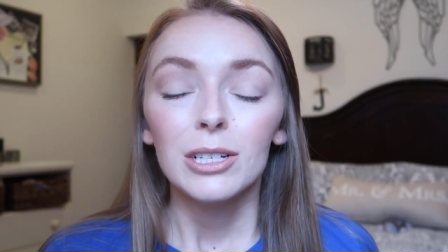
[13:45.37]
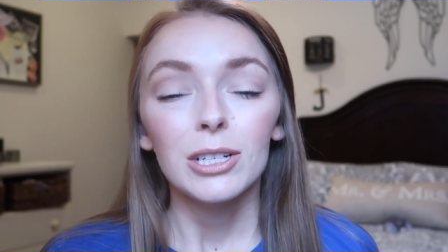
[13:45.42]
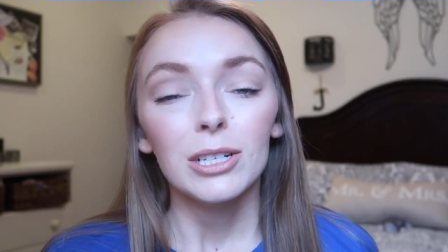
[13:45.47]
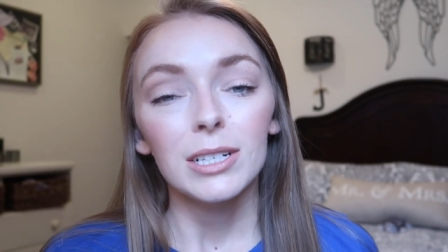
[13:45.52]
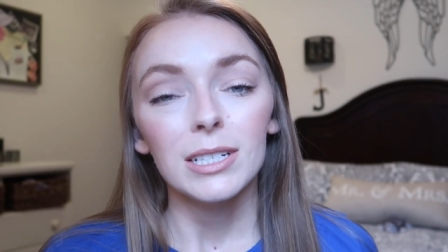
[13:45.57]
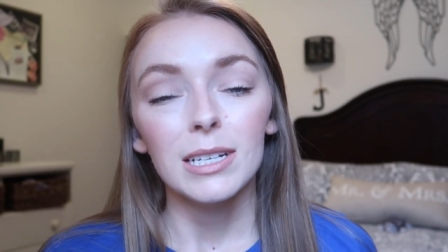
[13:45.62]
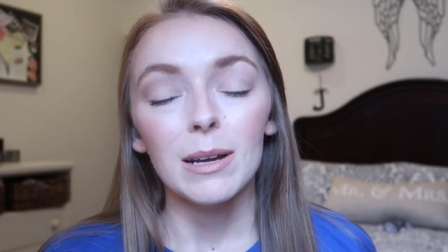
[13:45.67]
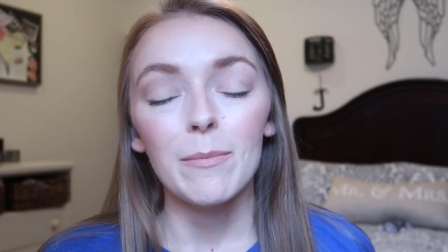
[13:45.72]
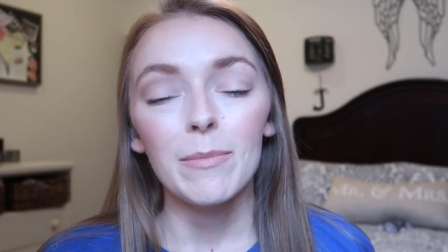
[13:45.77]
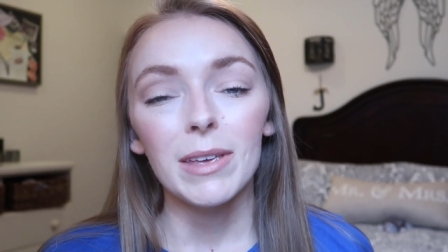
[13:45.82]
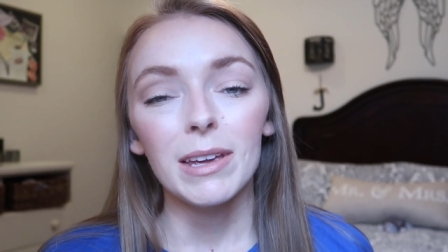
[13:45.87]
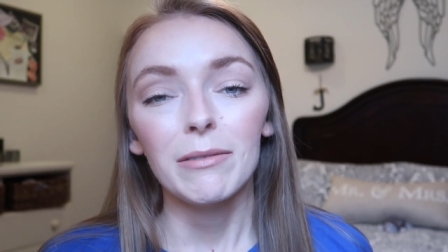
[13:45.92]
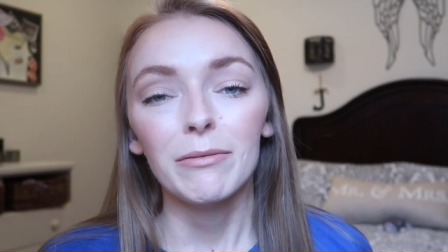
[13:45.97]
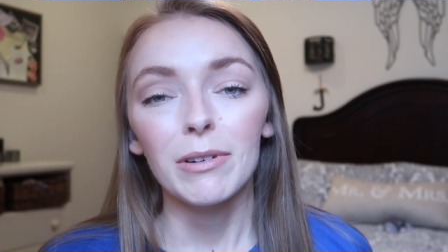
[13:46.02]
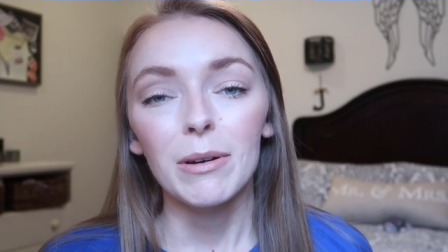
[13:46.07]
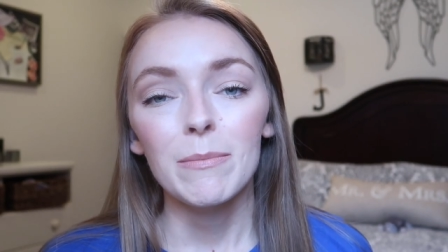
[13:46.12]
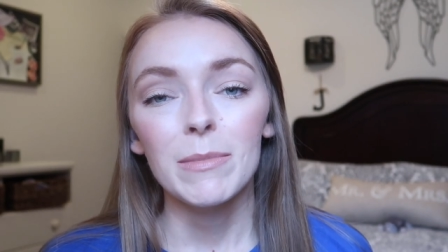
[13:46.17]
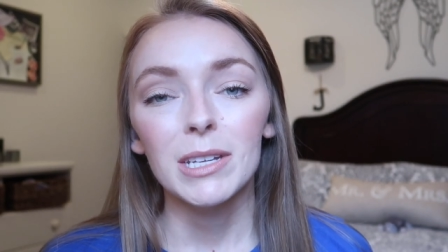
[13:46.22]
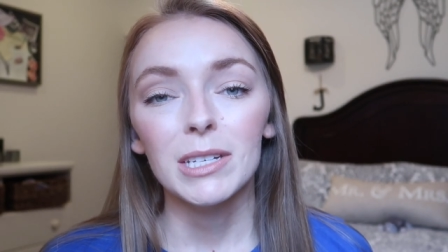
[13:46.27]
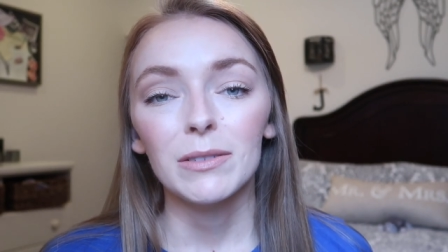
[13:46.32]
took something
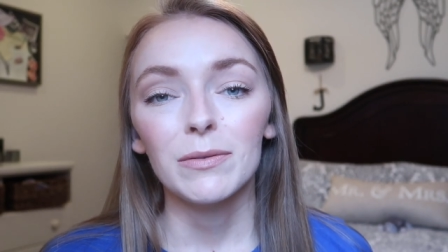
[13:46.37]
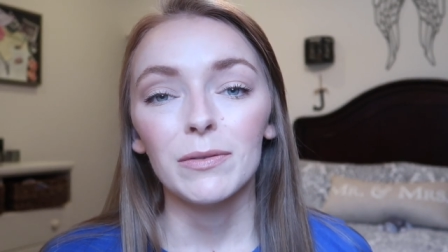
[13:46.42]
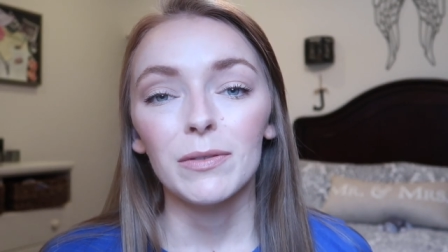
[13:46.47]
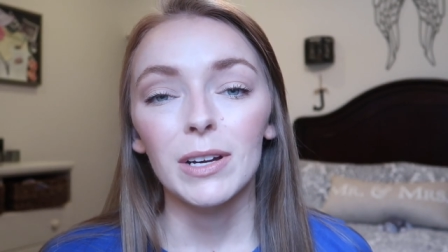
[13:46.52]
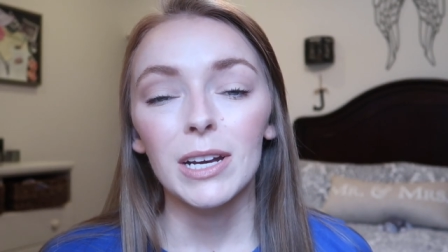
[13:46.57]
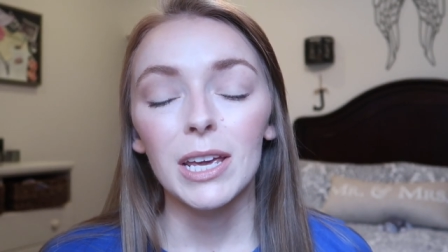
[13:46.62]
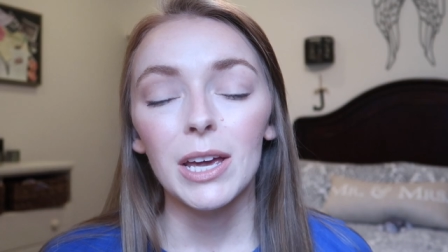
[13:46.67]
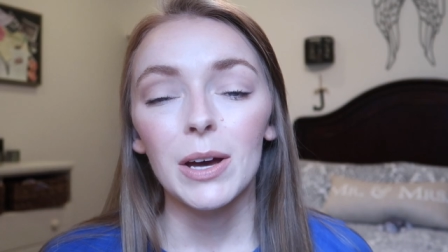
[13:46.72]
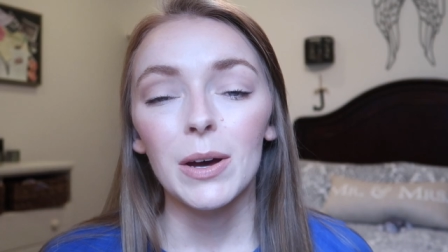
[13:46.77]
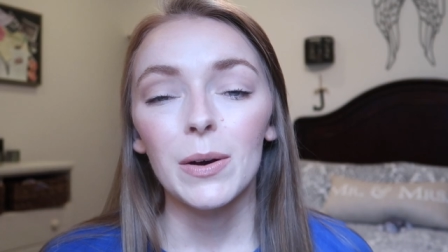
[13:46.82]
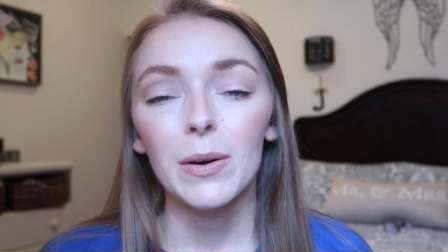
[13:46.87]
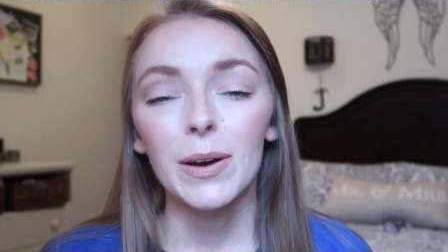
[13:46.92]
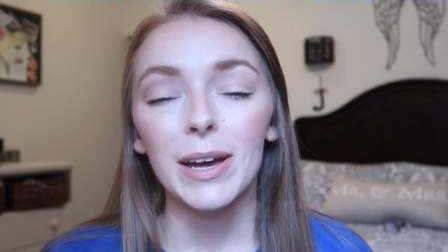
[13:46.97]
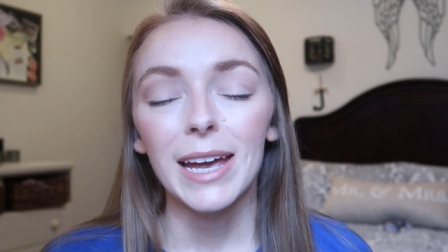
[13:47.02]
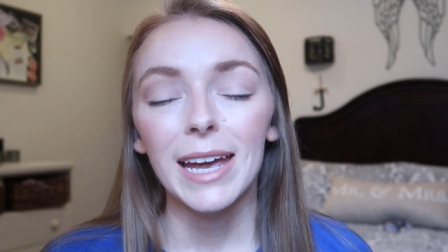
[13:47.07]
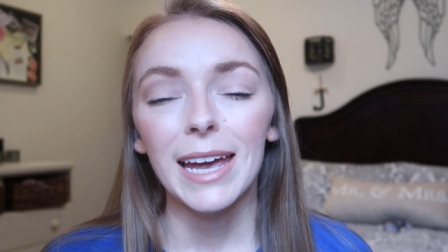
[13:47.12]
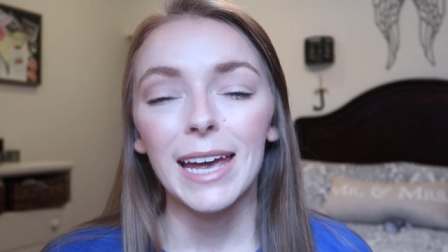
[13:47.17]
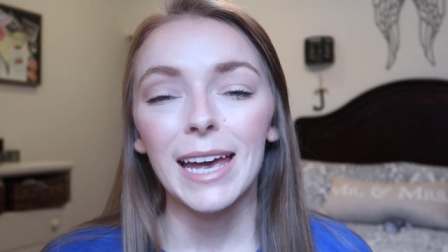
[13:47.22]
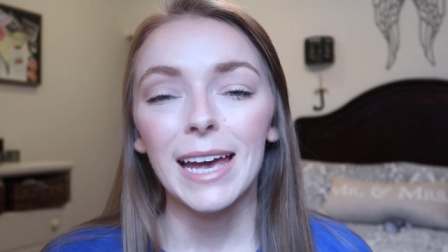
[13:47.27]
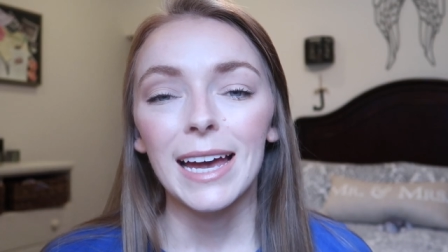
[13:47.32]
from this video,
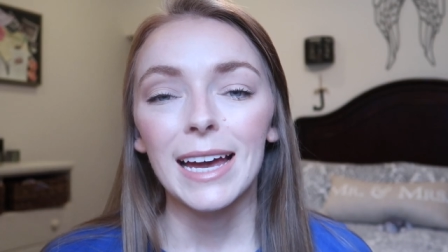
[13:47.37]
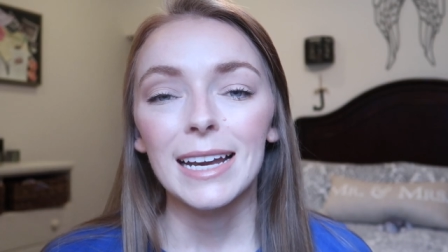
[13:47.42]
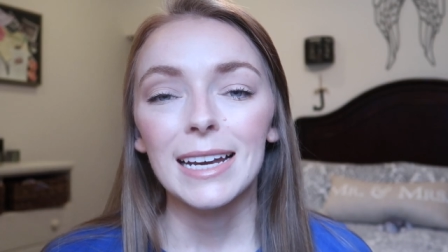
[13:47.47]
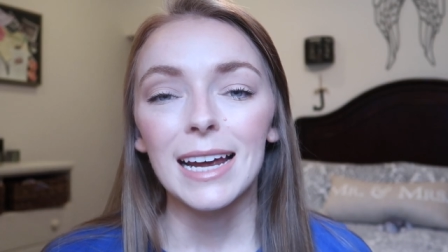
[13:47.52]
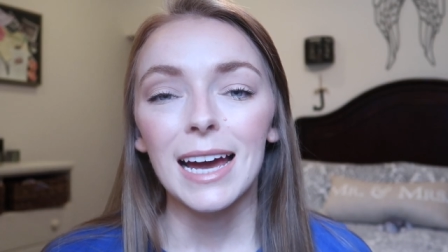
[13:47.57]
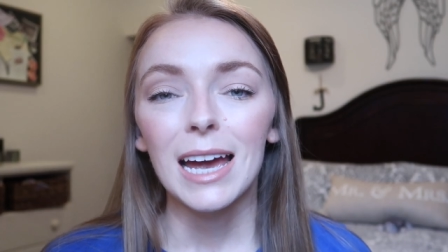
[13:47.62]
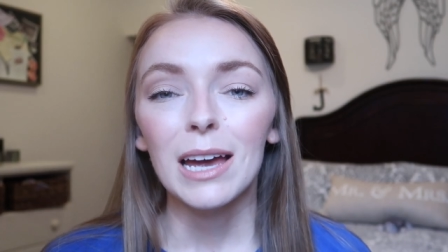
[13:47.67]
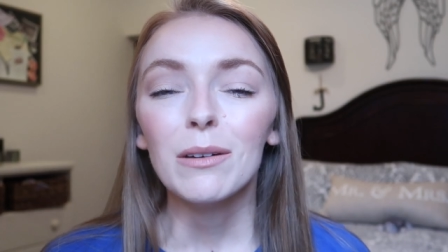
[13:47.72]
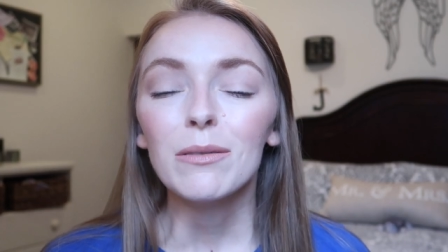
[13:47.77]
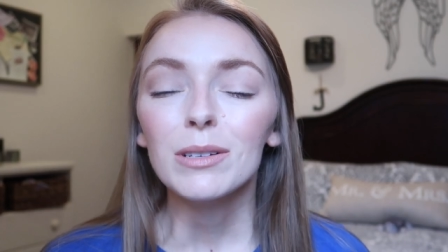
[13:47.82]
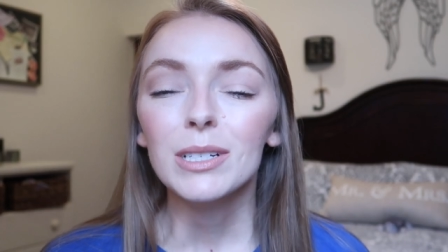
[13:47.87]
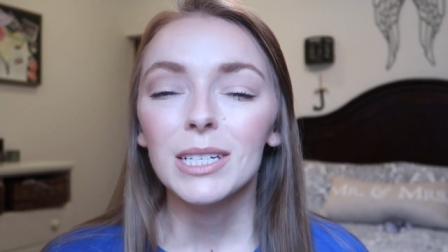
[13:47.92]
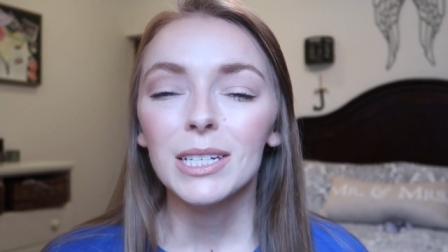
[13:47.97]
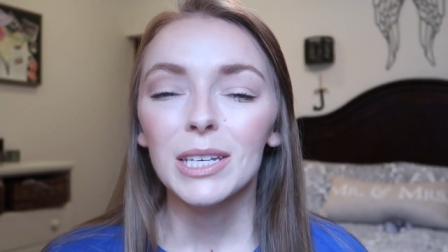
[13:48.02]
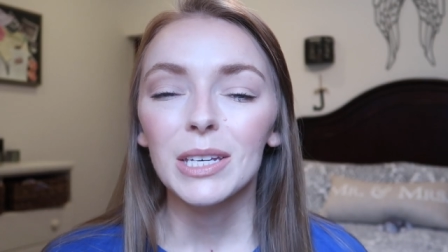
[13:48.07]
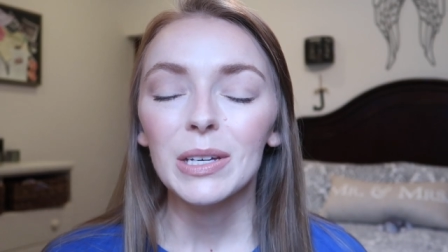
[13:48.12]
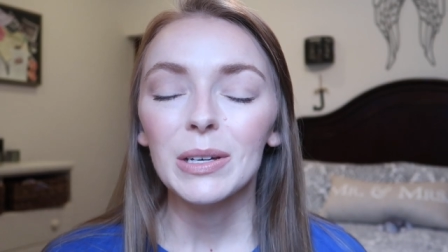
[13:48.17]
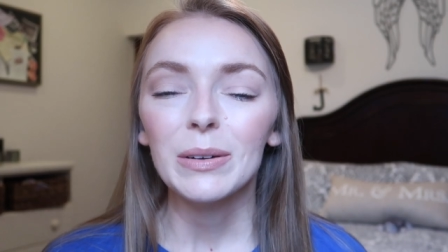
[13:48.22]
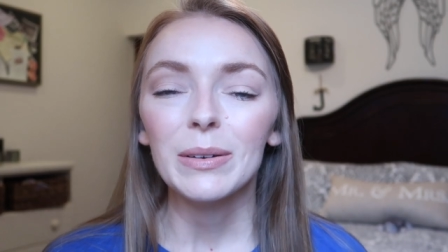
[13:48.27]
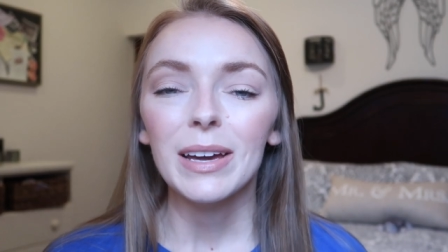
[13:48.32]
and I will
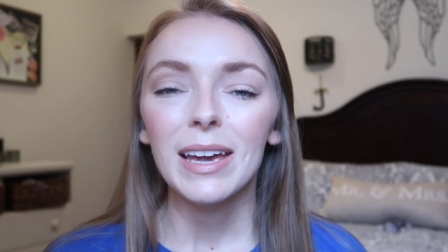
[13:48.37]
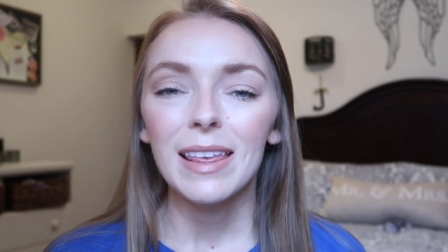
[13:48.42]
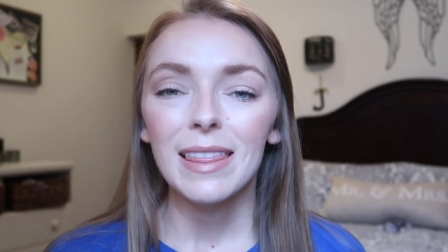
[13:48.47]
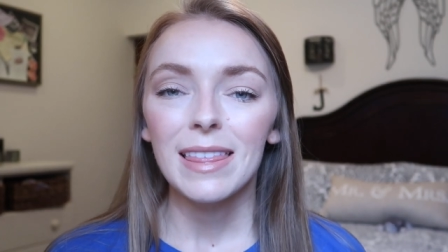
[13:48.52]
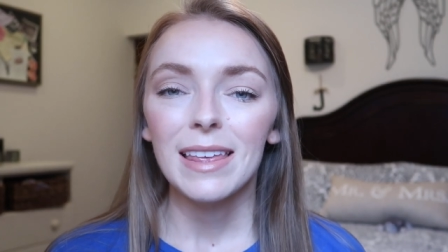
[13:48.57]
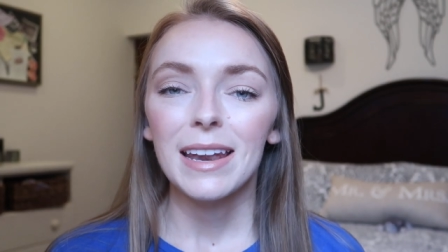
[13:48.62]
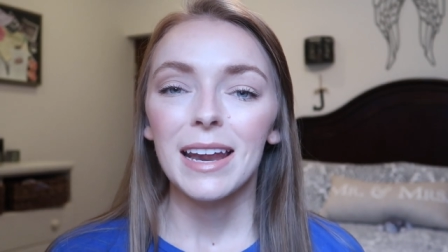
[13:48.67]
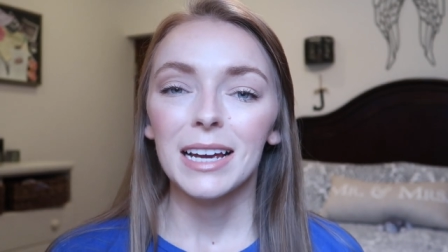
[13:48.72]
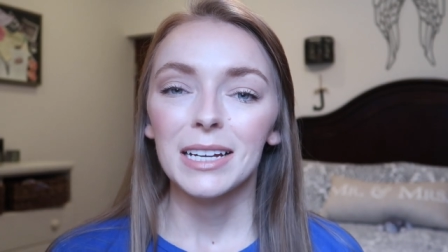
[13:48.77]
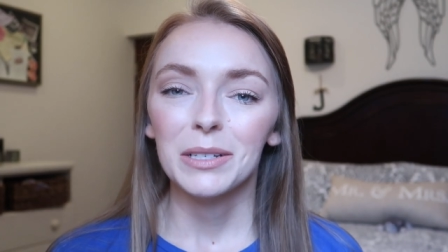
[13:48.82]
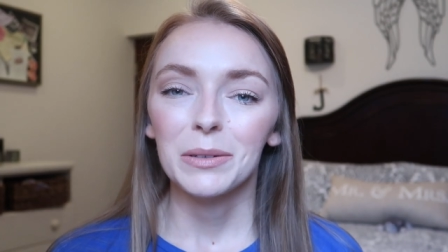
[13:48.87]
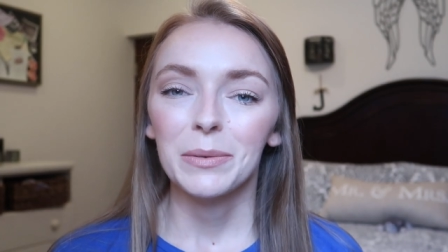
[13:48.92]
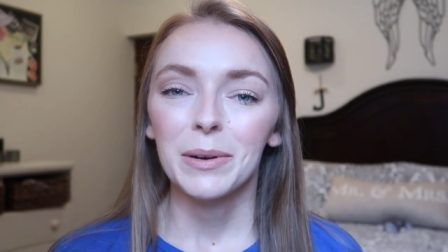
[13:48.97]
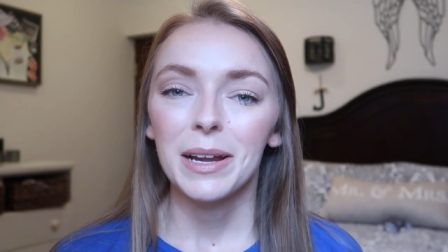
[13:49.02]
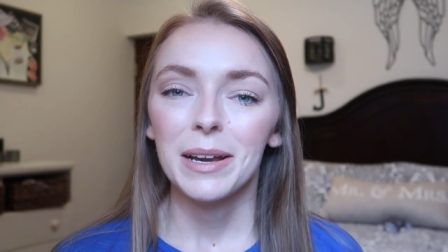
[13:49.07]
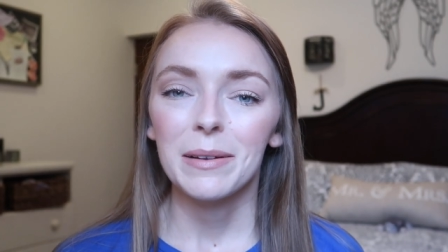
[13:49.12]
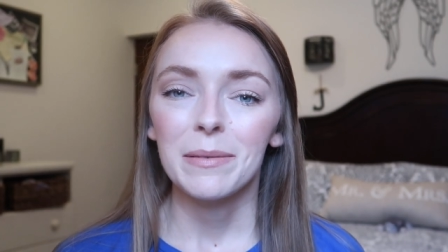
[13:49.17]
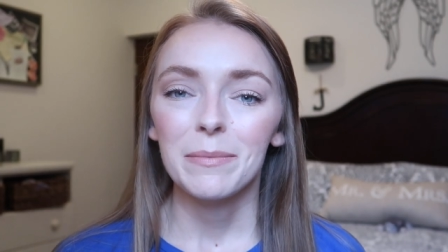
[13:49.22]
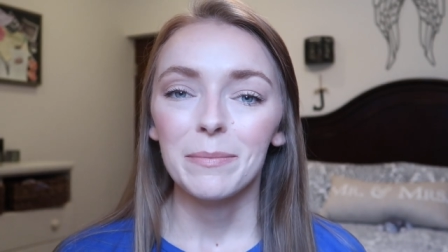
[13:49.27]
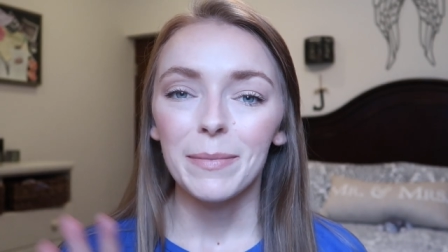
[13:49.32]
see you in the next
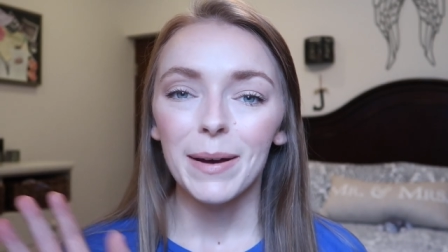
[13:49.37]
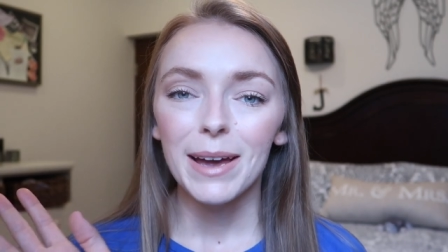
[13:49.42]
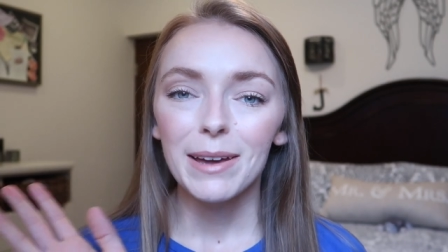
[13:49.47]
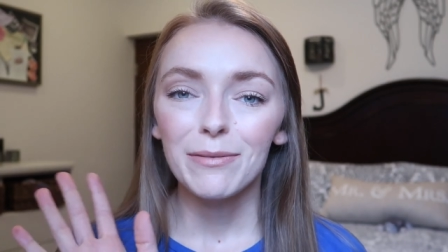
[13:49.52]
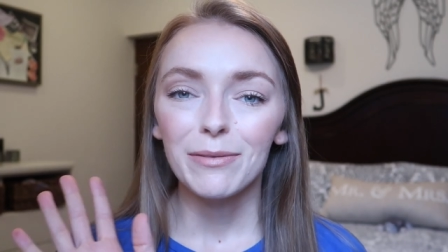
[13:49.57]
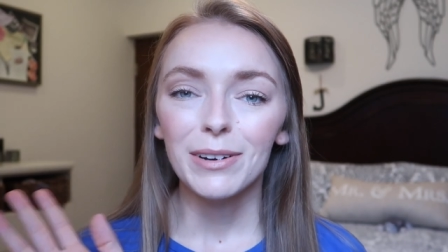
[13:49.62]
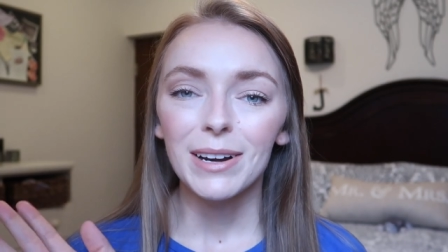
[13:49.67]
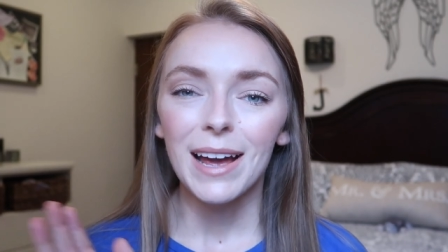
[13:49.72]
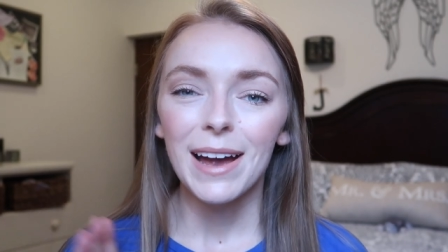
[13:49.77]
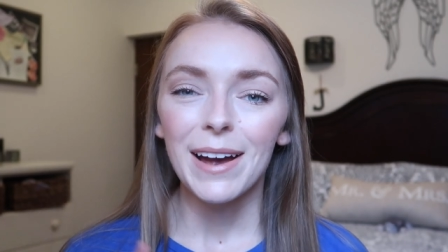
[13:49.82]
one. Bye for